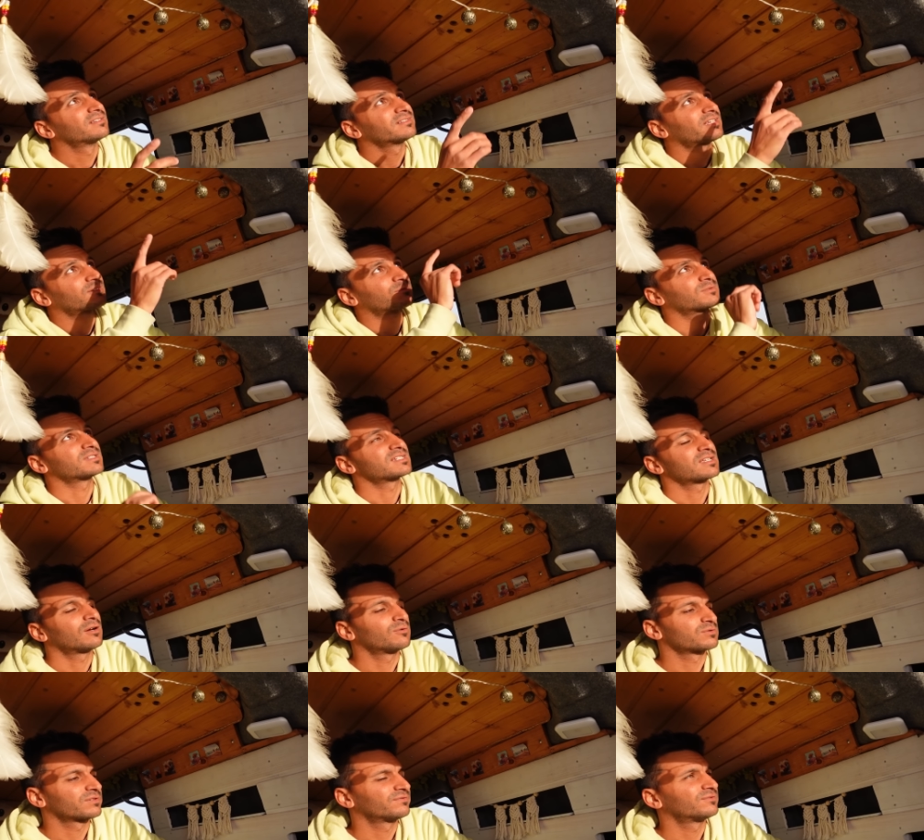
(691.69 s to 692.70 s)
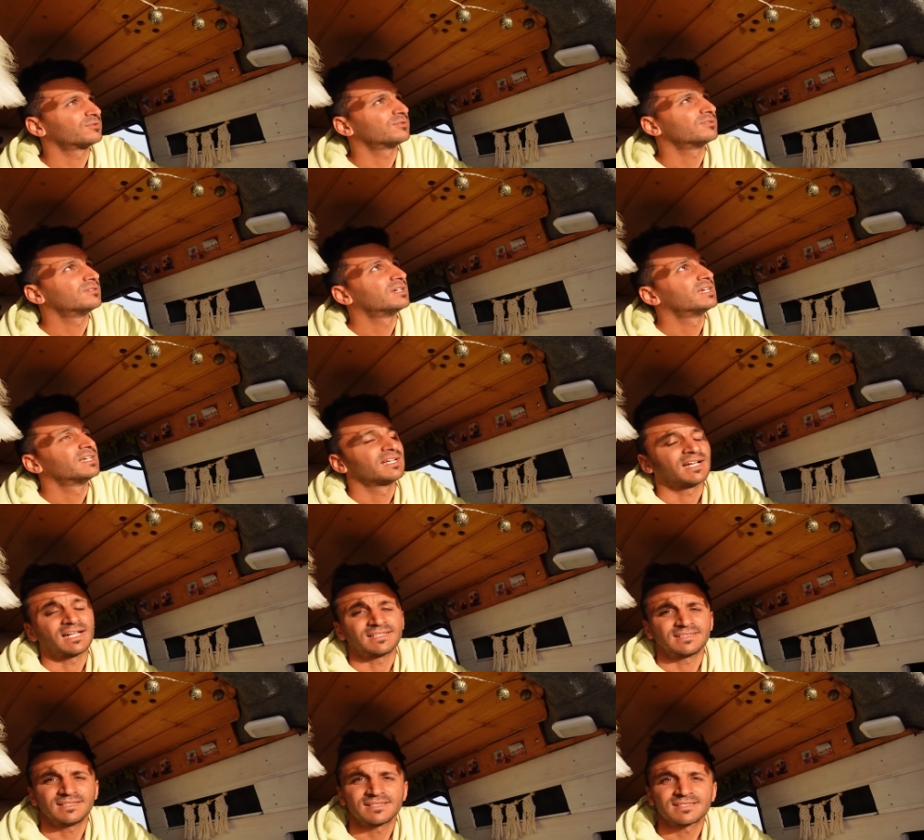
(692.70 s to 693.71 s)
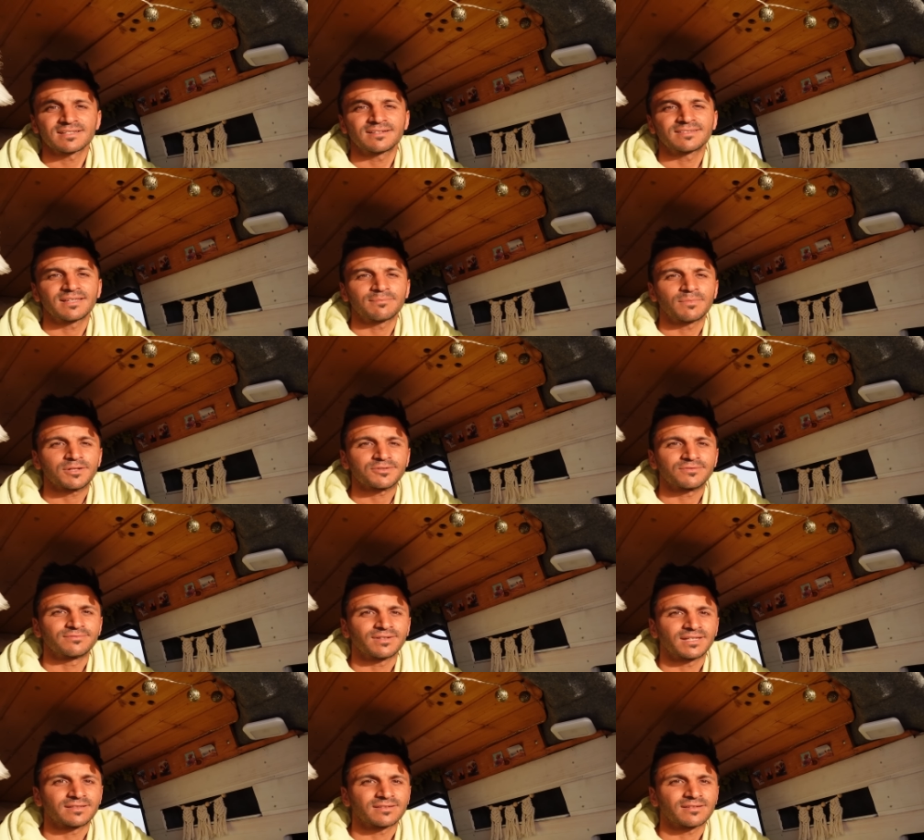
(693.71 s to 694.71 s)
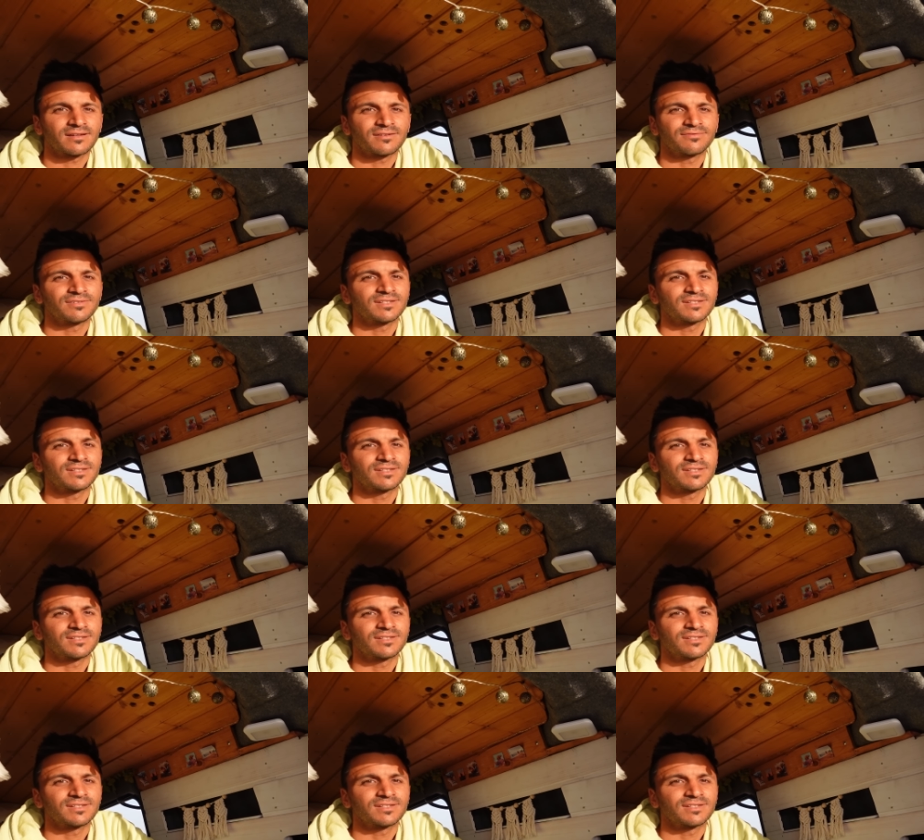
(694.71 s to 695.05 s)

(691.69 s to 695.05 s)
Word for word: That's what these holes are for. And inside that mushroom vent I